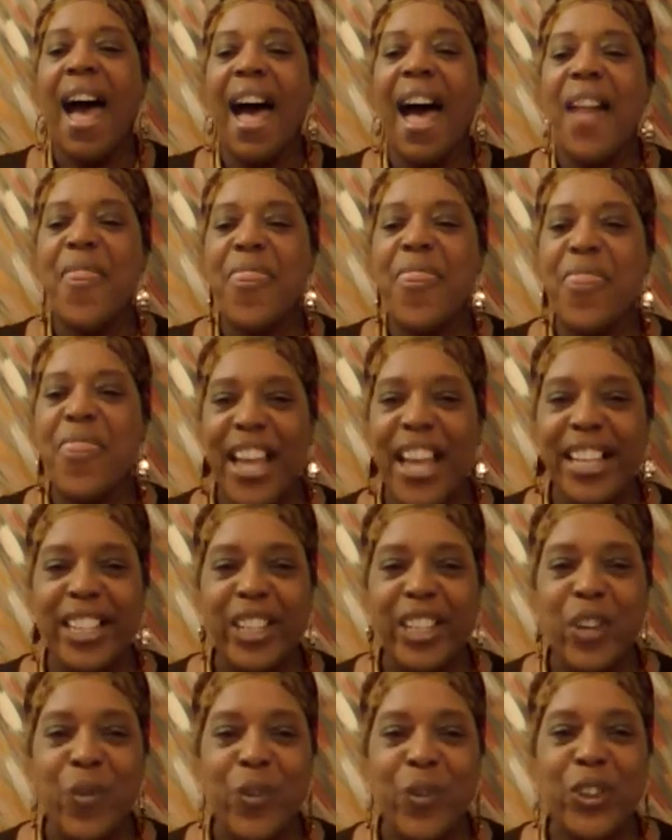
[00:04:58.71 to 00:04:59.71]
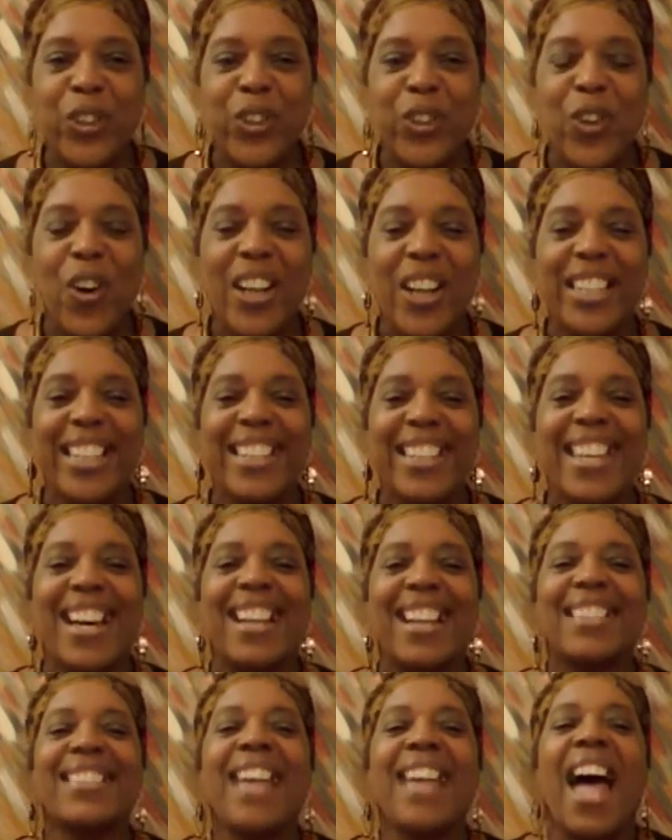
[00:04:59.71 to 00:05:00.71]
I thank you for joining
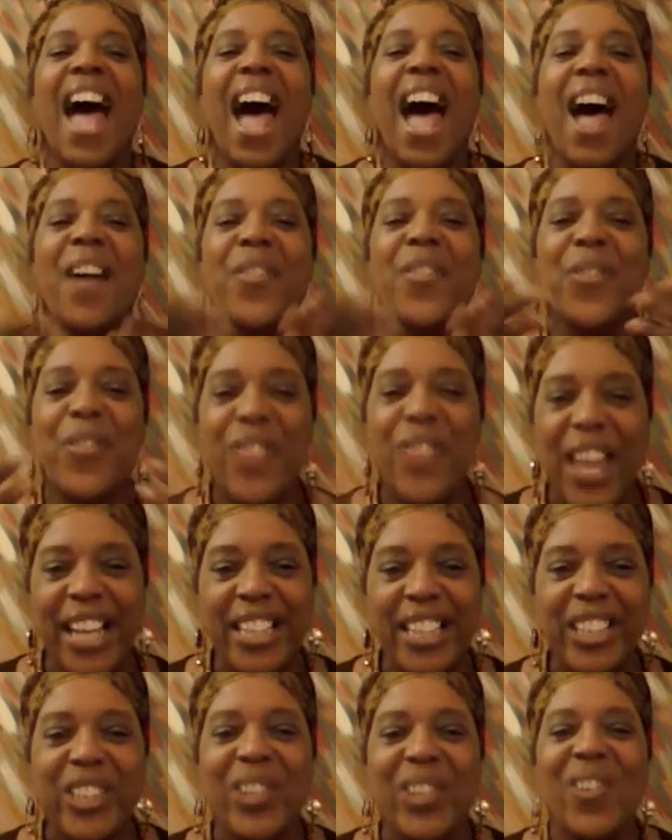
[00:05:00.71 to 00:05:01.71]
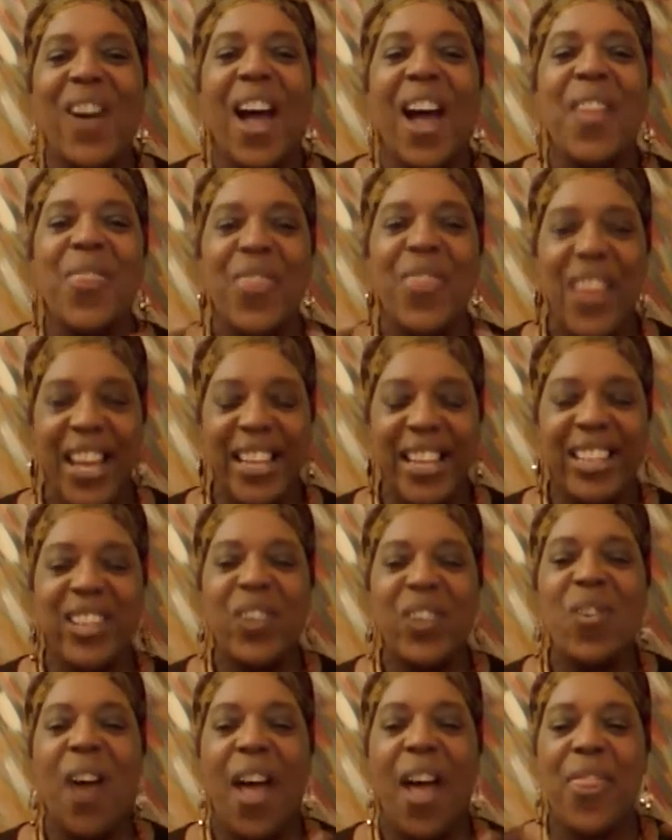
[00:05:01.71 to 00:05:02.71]
us. I thank you. I
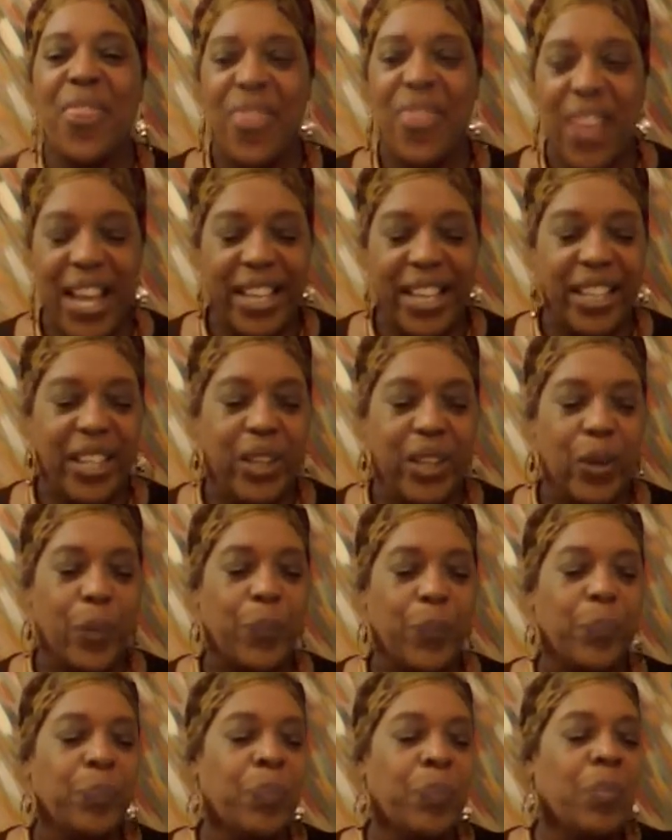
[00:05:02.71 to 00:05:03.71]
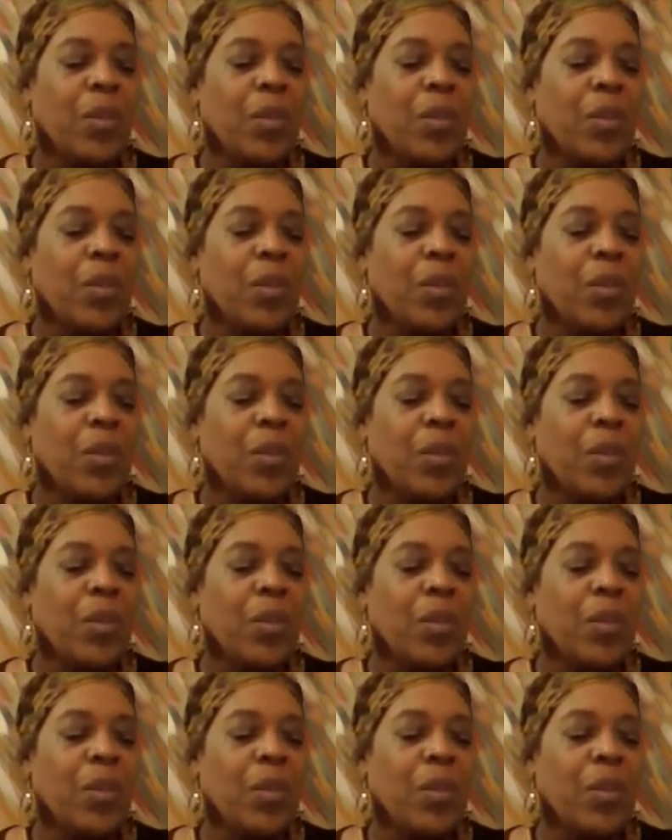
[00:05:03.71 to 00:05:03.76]
thank you. I thank you.